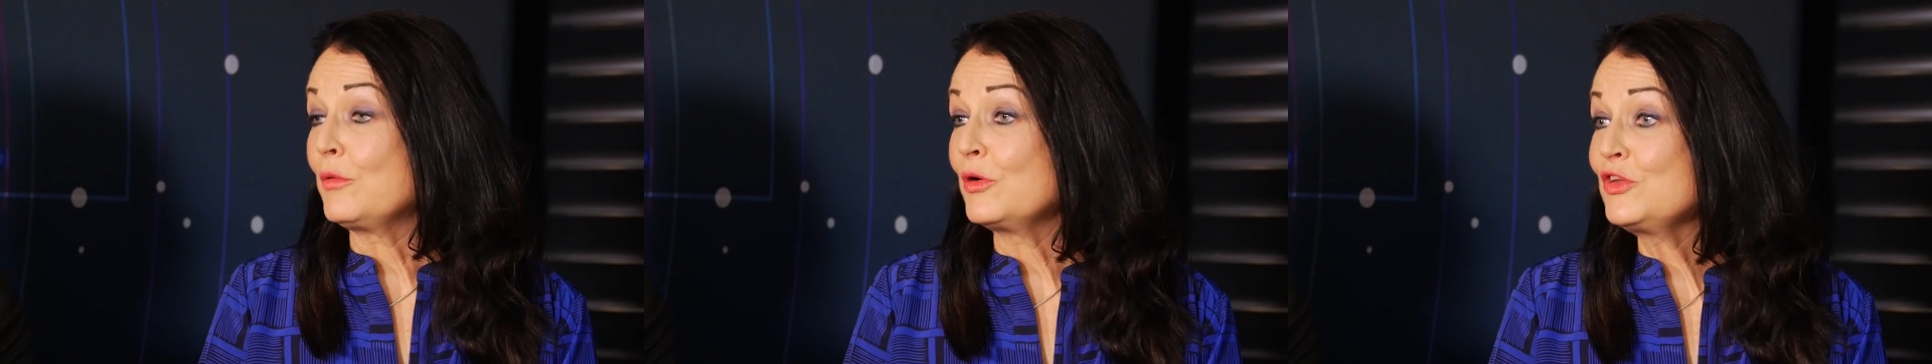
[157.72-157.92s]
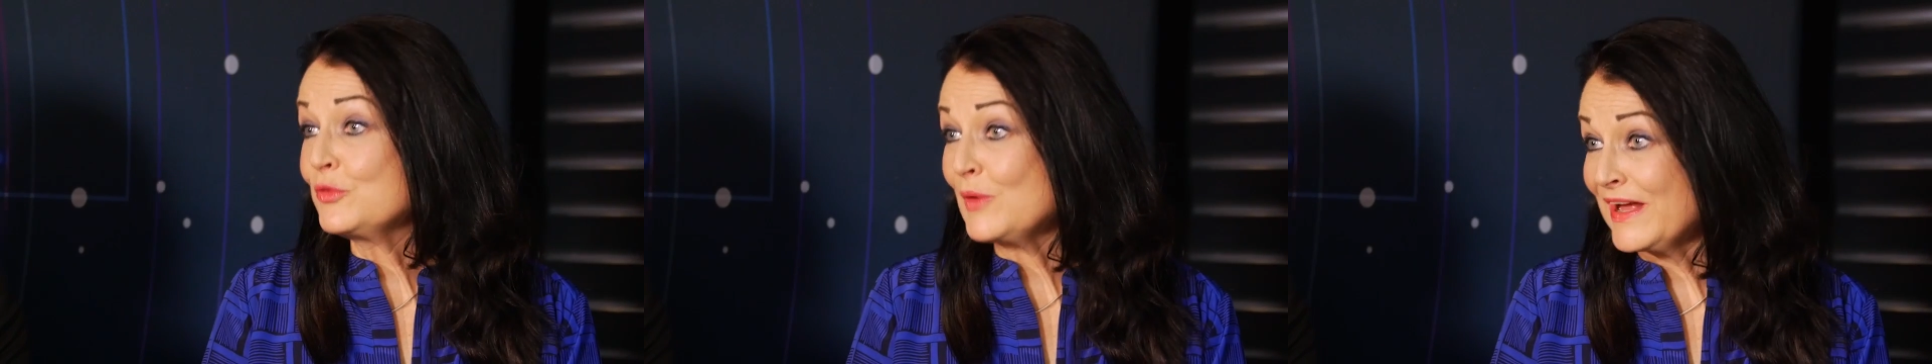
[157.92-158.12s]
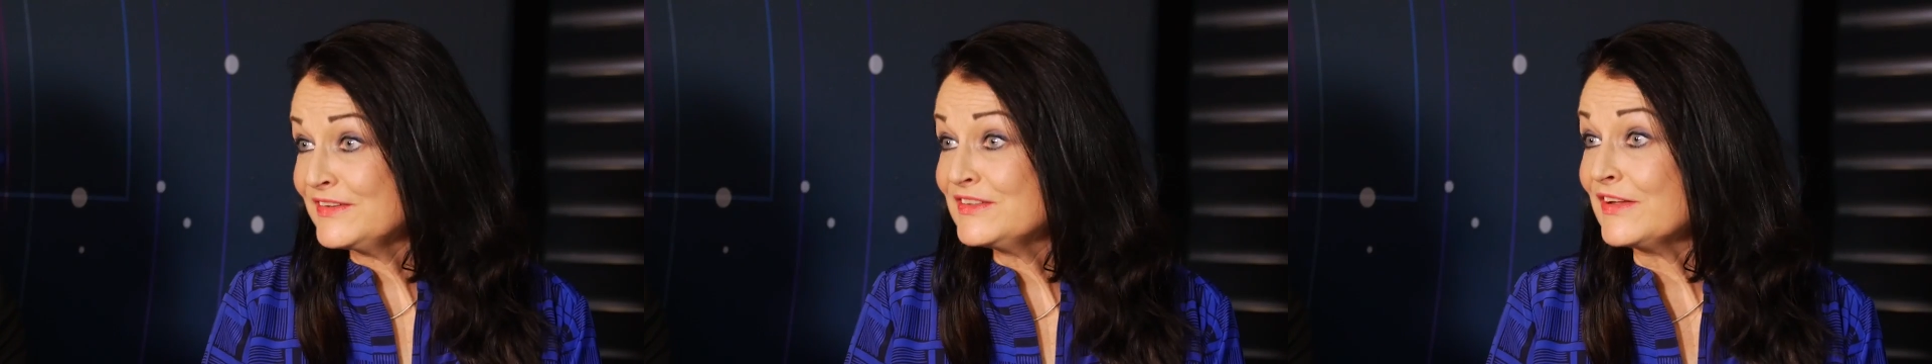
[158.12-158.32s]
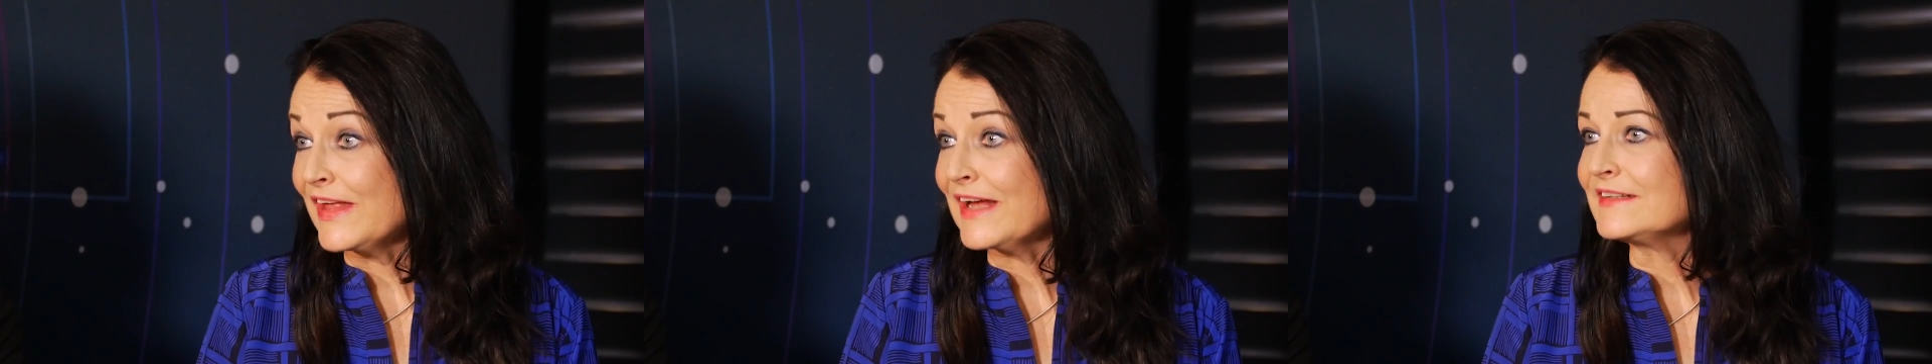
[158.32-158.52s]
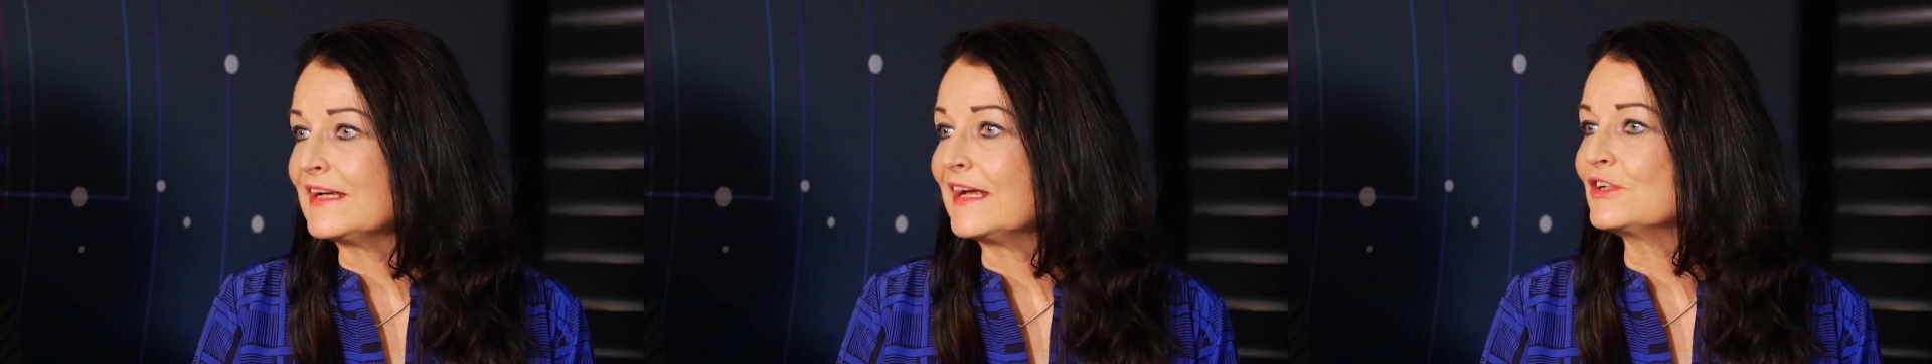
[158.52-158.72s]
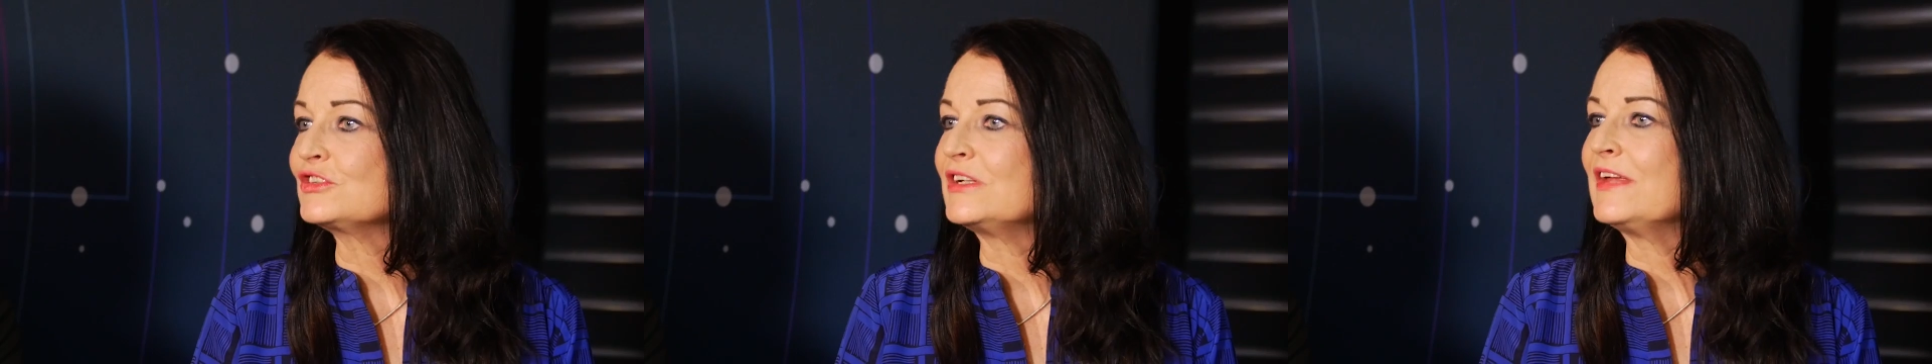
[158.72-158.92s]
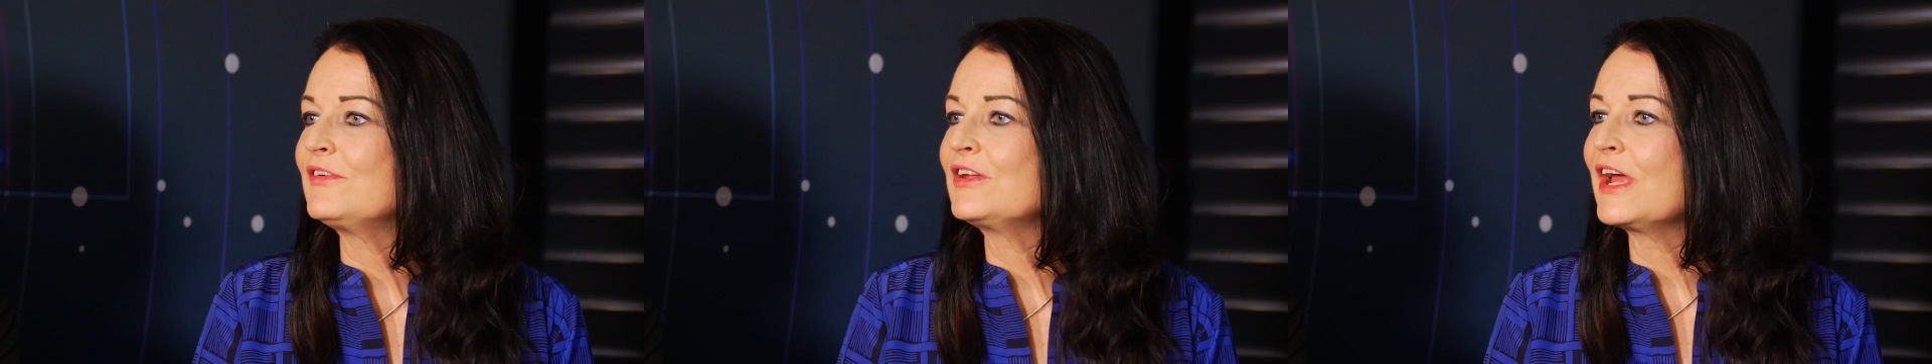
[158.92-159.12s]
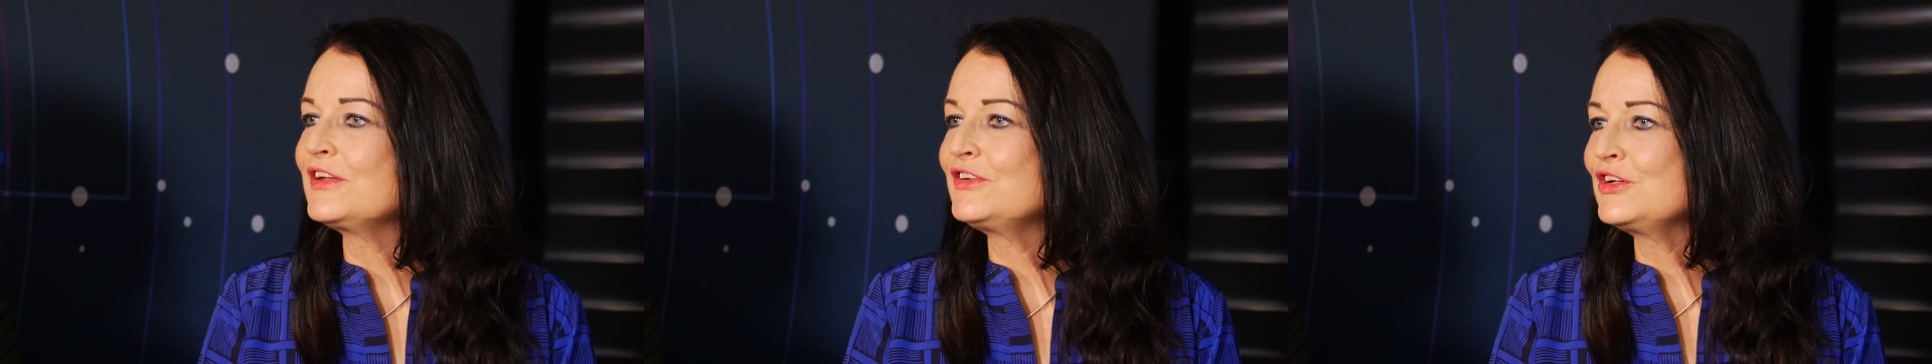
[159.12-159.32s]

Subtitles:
I want to add to that actually, but I